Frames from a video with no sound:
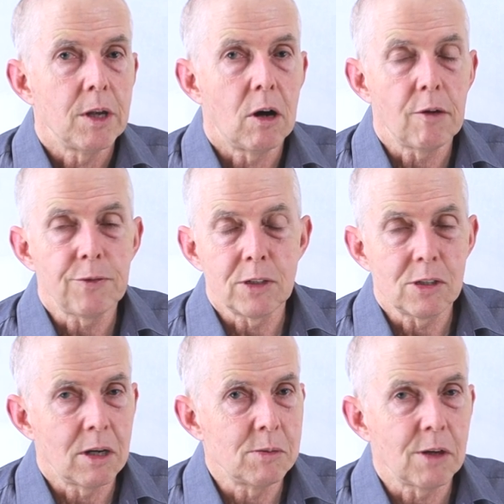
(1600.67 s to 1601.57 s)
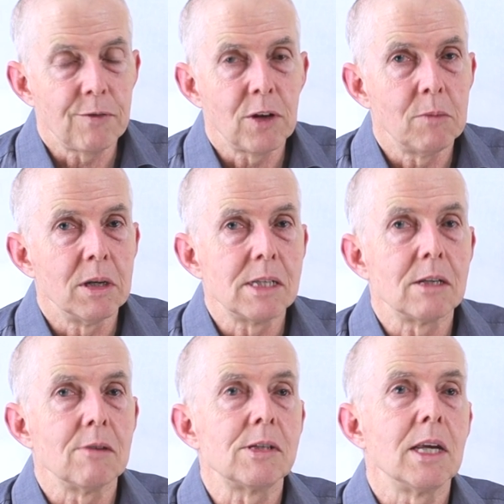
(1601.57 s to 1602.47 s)
Oftentimes I find
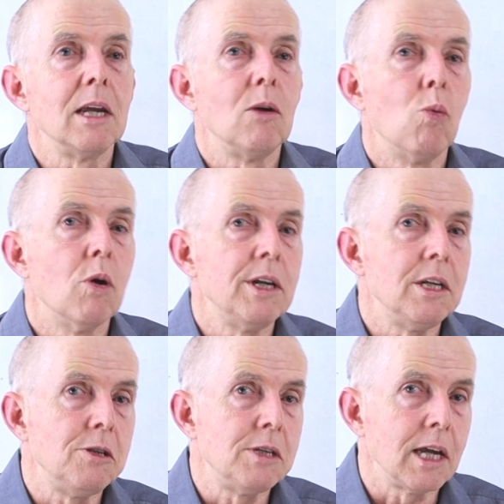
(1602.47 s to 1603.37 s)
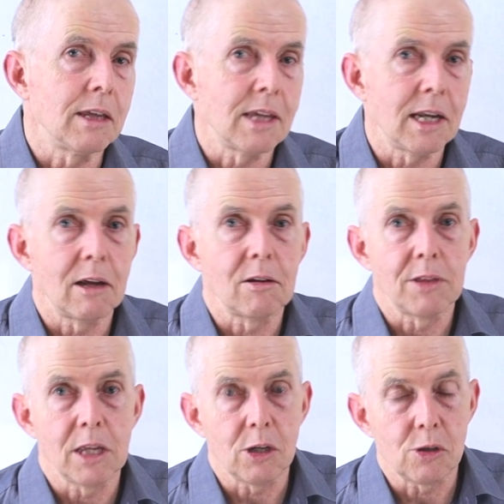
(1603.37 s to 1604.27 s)
myself saying, why did you take that out? I
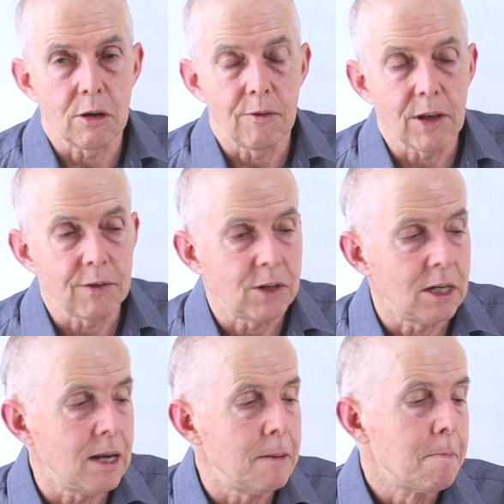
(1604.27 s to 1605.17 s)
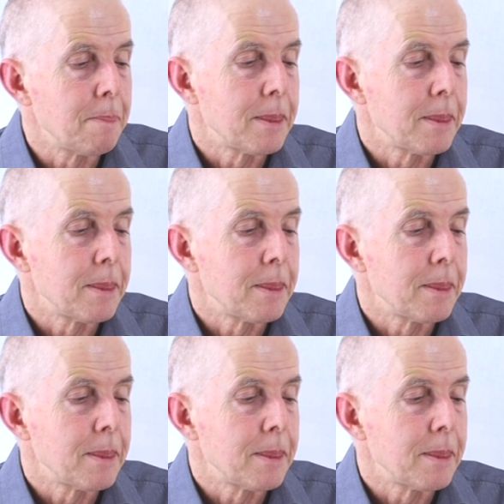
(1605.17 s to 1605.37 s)
think you should have left it in.